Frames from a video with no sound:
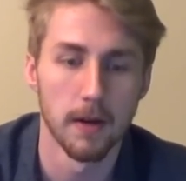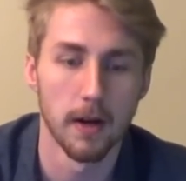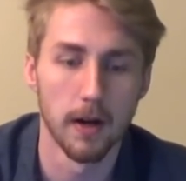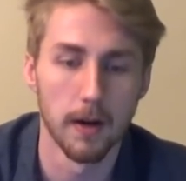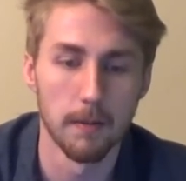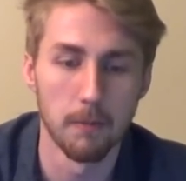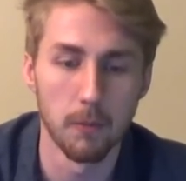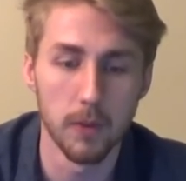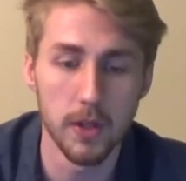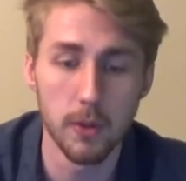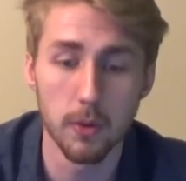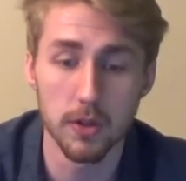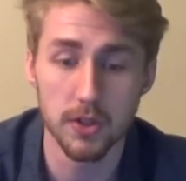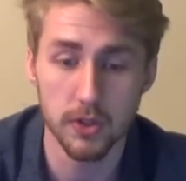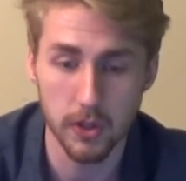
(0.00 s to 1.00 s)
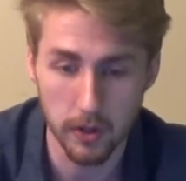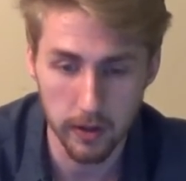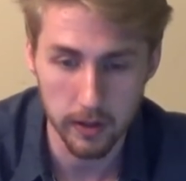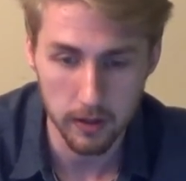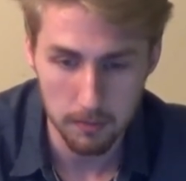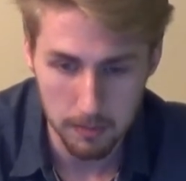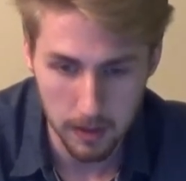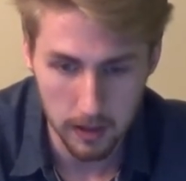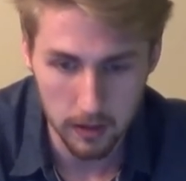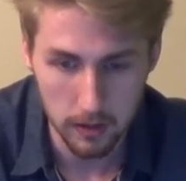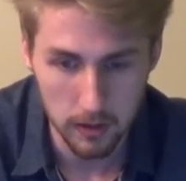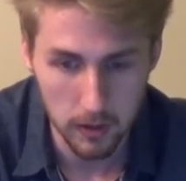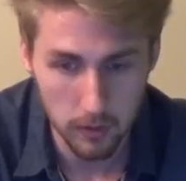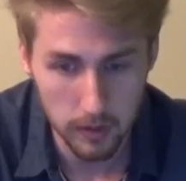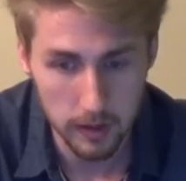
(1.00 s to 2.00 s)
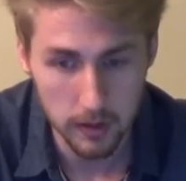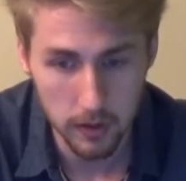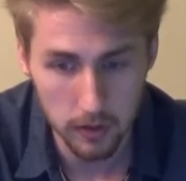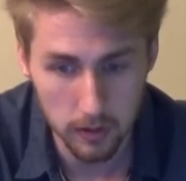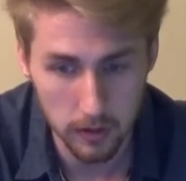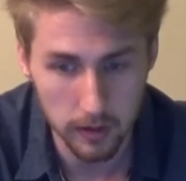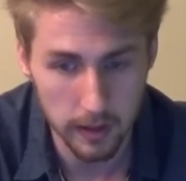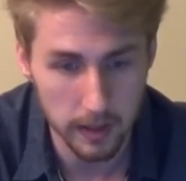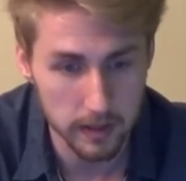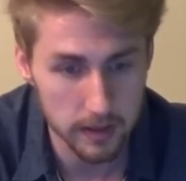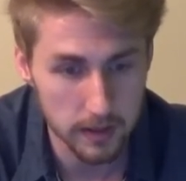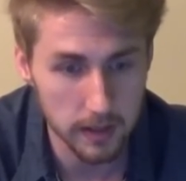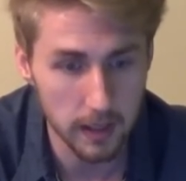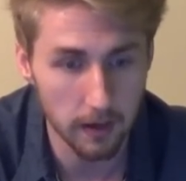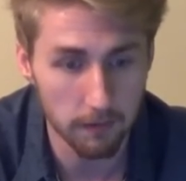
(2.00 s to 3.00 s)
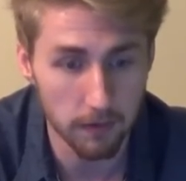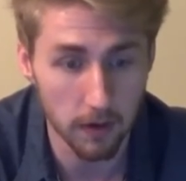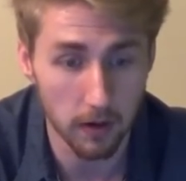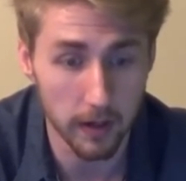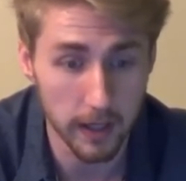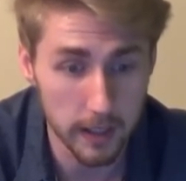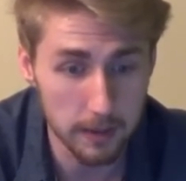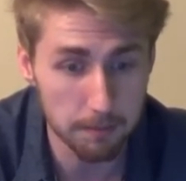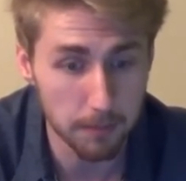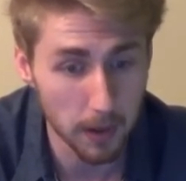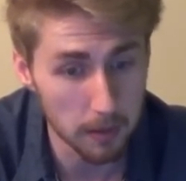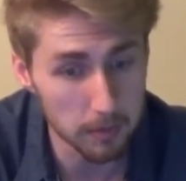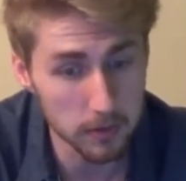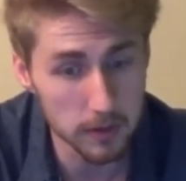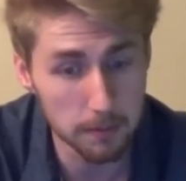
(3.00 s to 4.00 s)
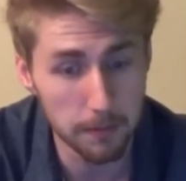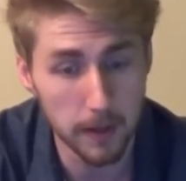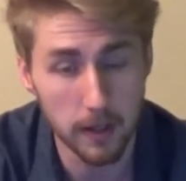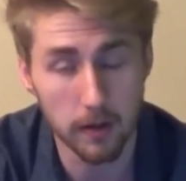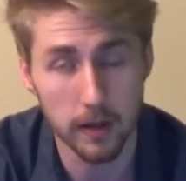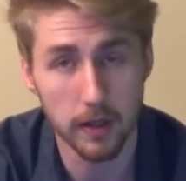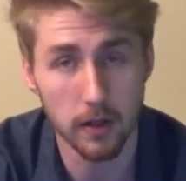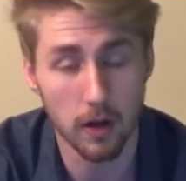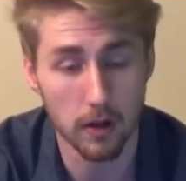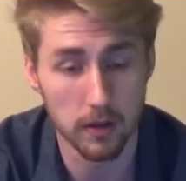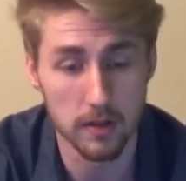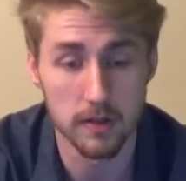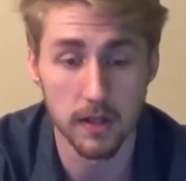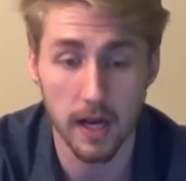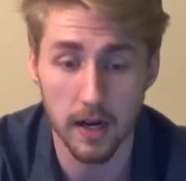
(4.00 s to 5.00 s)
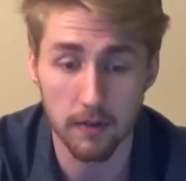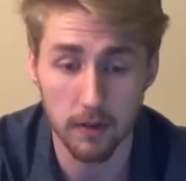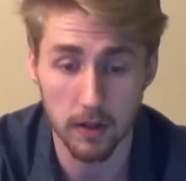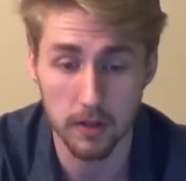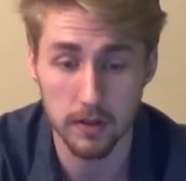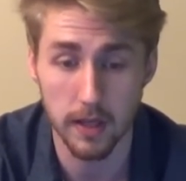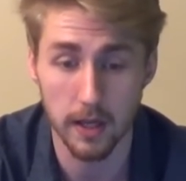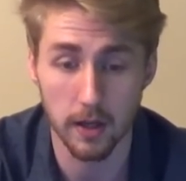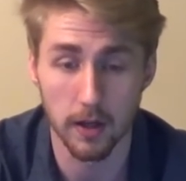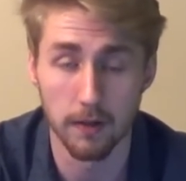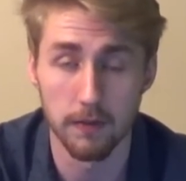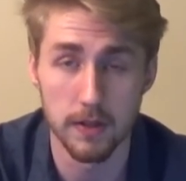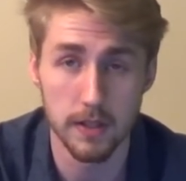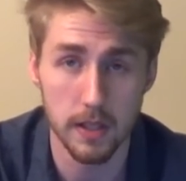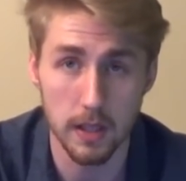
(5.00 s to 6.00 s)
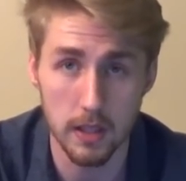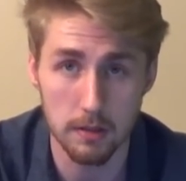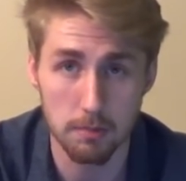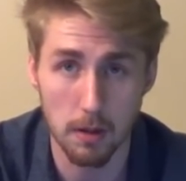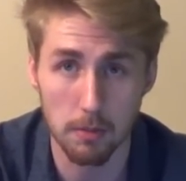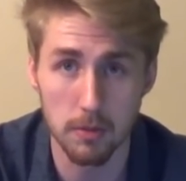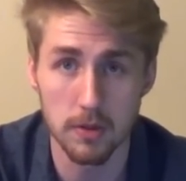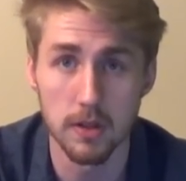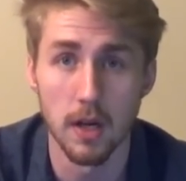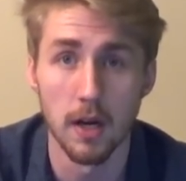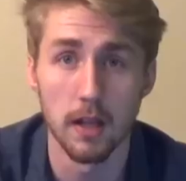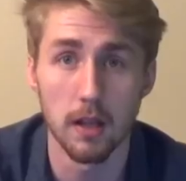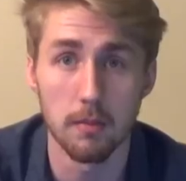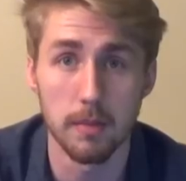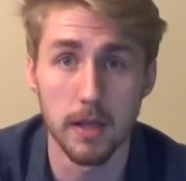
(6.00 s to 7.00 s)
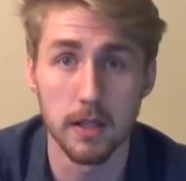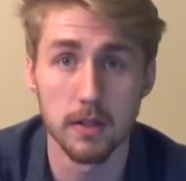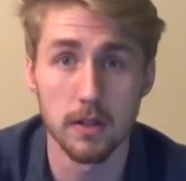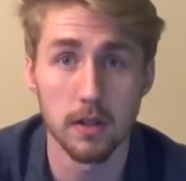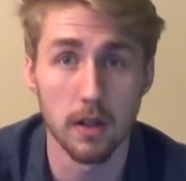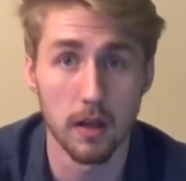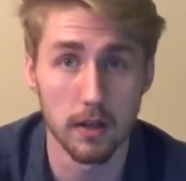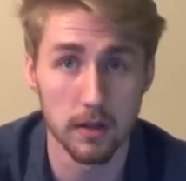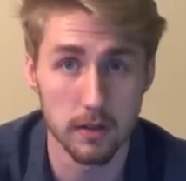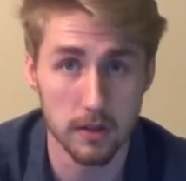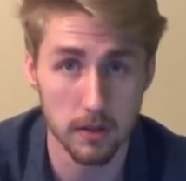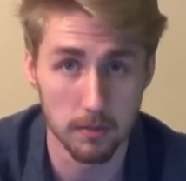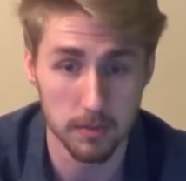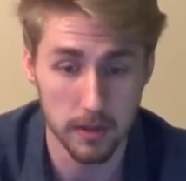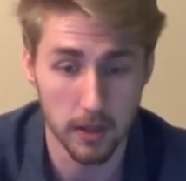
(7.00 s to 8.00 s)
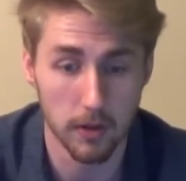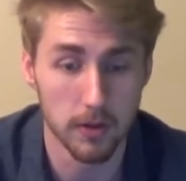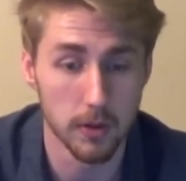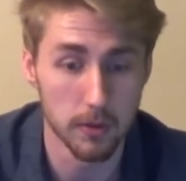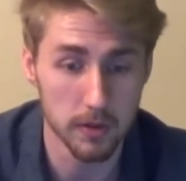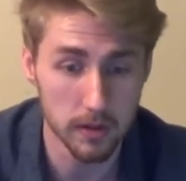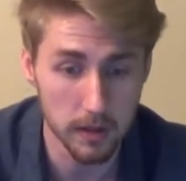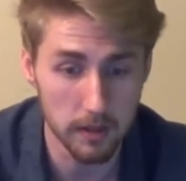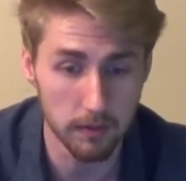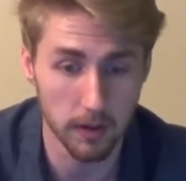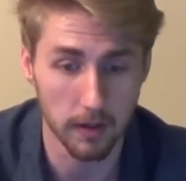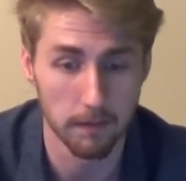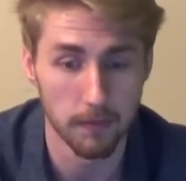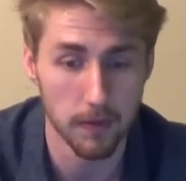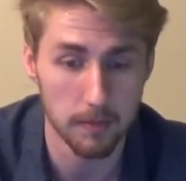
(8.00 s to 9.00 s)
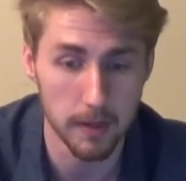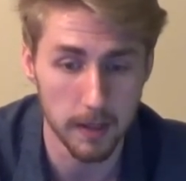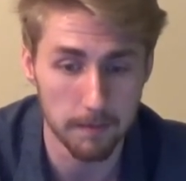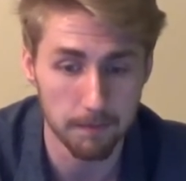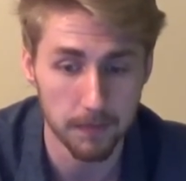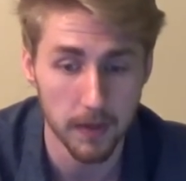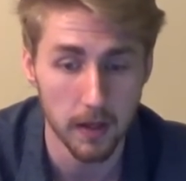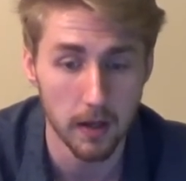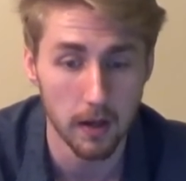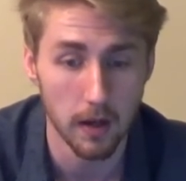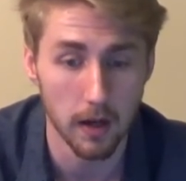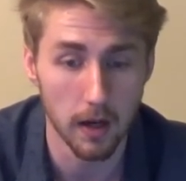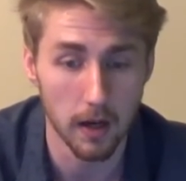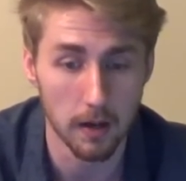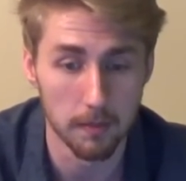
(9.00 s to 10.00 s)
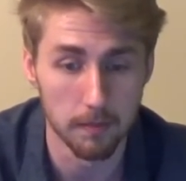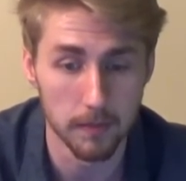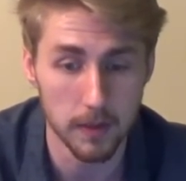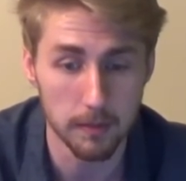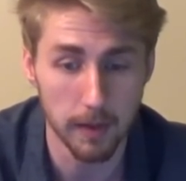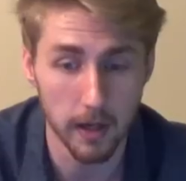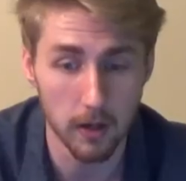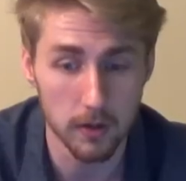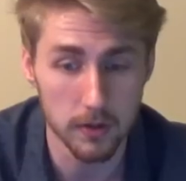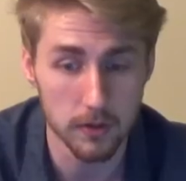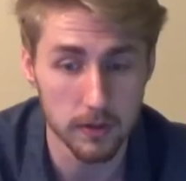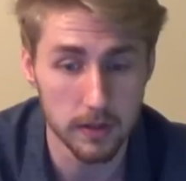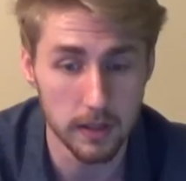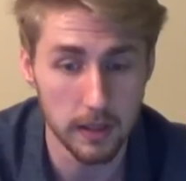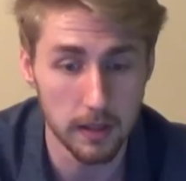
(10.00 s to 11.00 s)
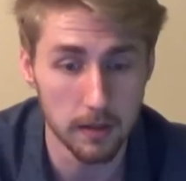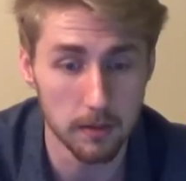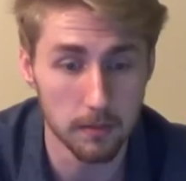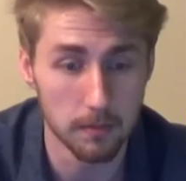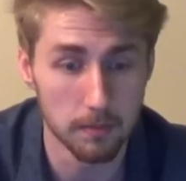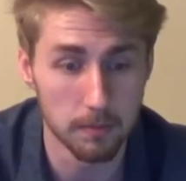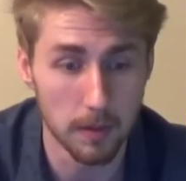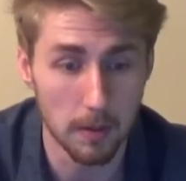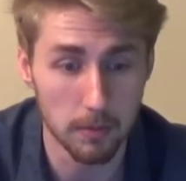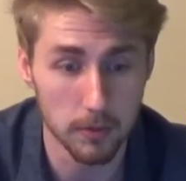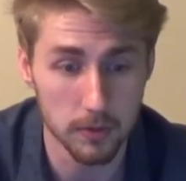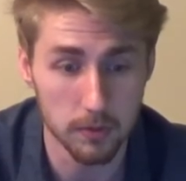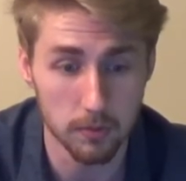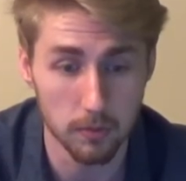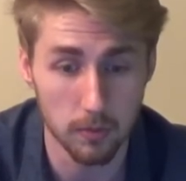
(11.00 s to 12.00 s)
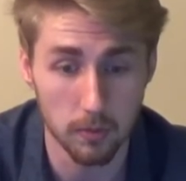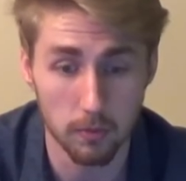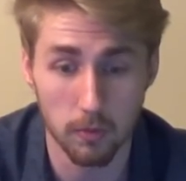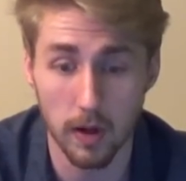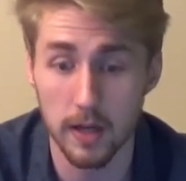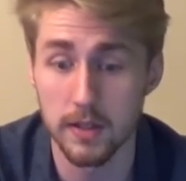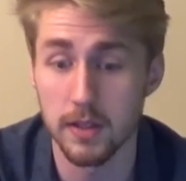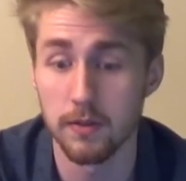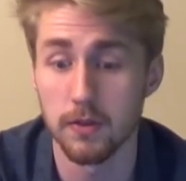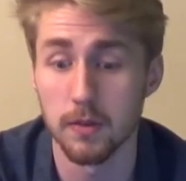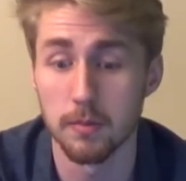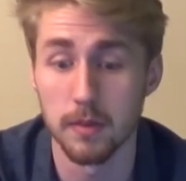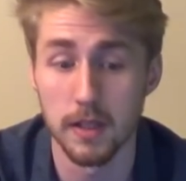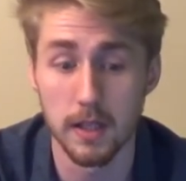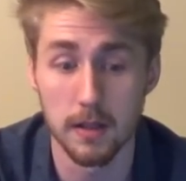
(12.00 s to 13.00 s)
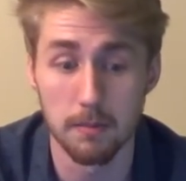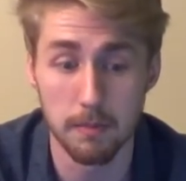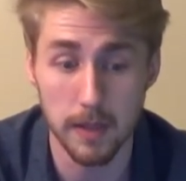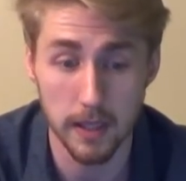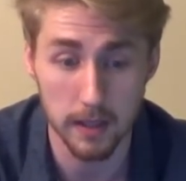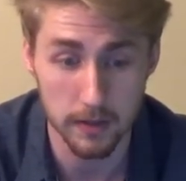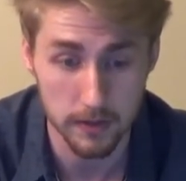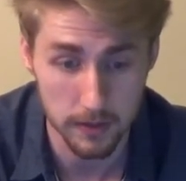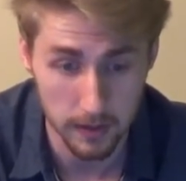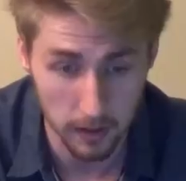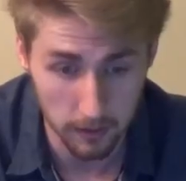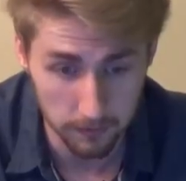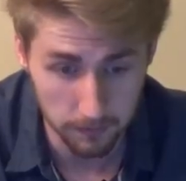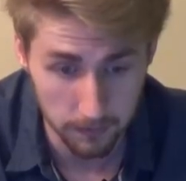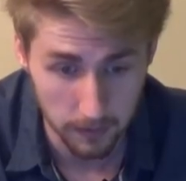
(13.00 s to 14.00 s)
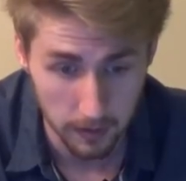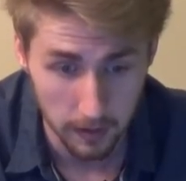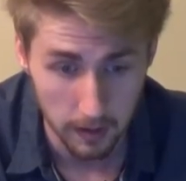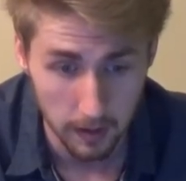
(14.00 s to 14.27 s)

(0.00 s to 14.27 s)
Um, when you are stirring the mead, you need to look and see if there are any bubbles appearing on the side of the container. If you see these bubbles, that means that some CO2 is leaving the mead. Um, you might also see bubbles rising from the mead itself.